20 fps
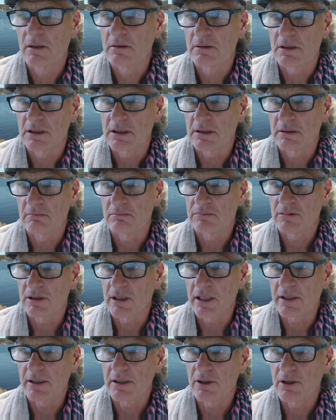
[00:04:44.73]
It's
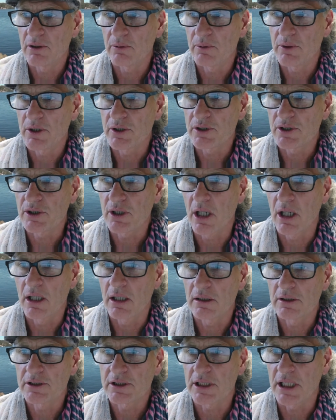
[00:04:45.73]
nothing to do with the
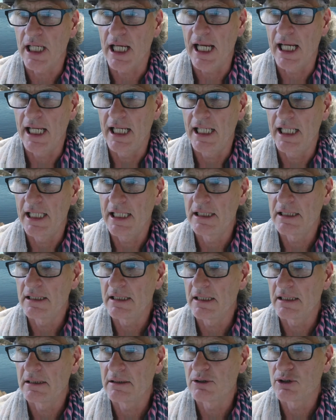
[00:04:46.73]
styles and
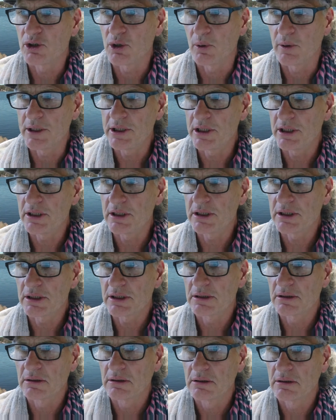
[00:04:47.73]

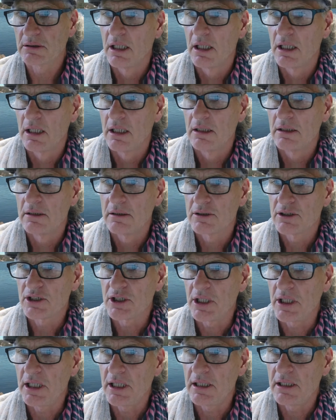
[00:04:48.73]
choices.
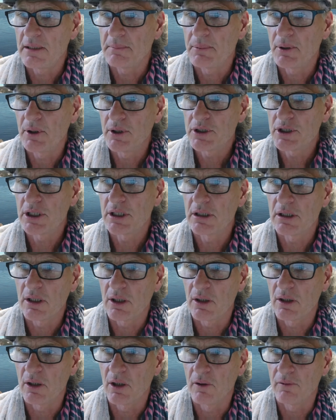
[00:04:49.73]
C, the person
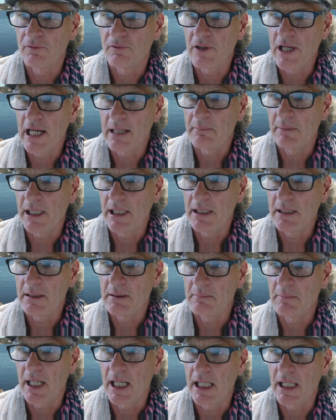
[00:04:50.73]
or family
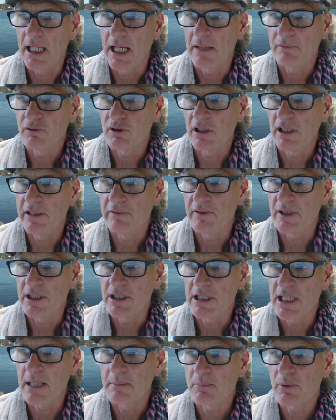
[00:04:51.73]
may have to live in
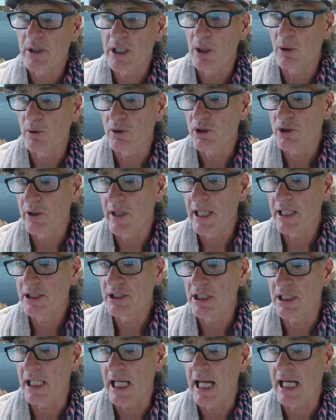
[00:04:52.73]
temporary or
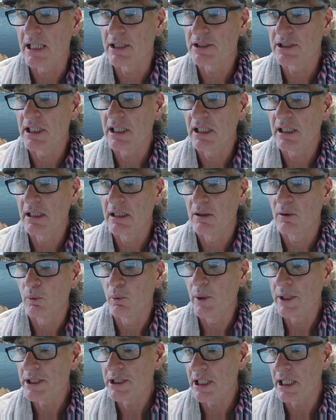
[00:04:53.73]
transient housing
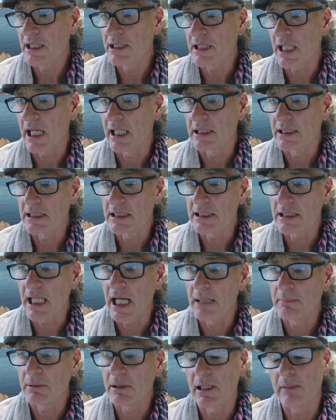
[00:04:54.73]
which is
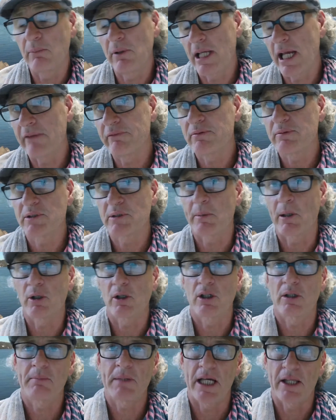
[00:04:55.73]
unstable. And we have
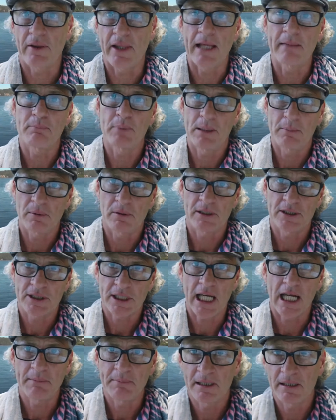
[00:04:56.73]
spoken about that. People
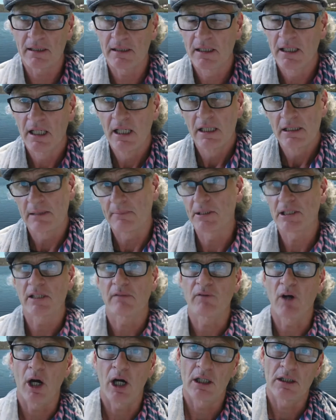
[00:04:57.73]
escaping domestic
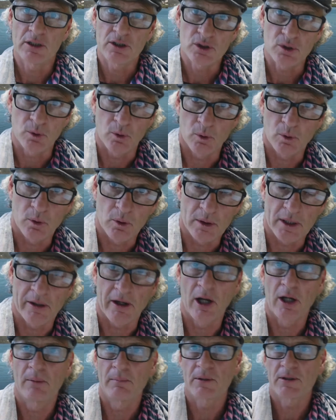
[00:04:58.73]
violence, or they're
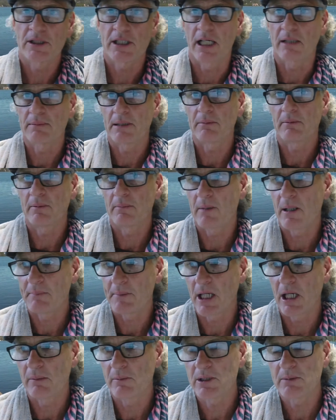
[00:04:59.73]
homeless, young people who might be
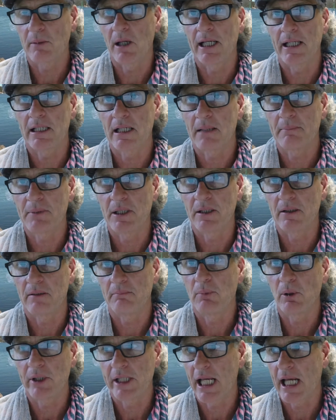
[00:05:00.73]
homeless, may end up in a
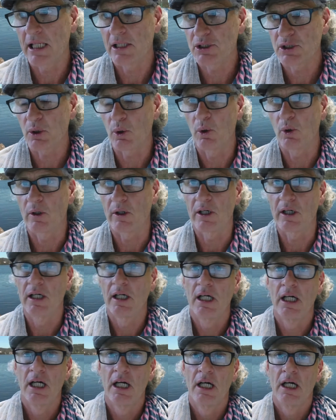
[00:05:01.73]
boarding house or a
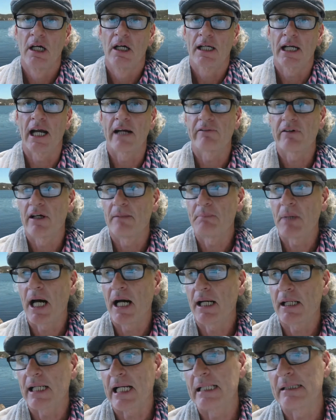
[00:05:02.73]
caravan
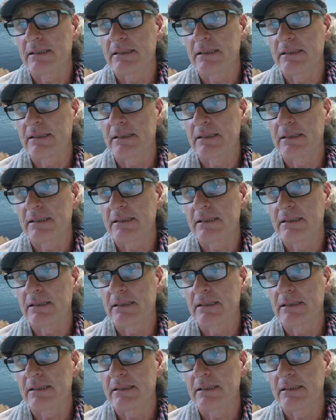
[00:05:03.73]
park.